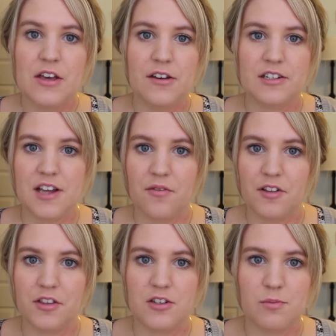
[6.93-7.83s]
There are
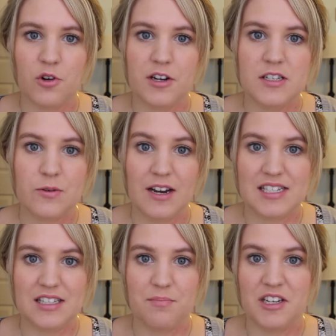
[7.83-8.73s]
definitely those mornings when I
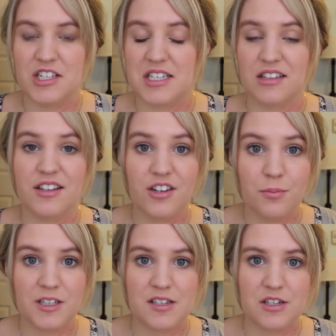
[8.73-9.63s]
sleep in just a little
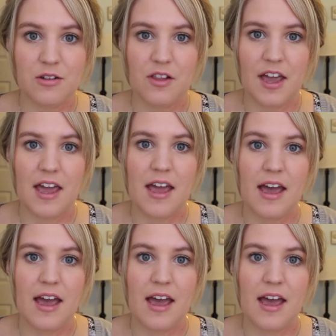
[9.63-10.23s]
bit too late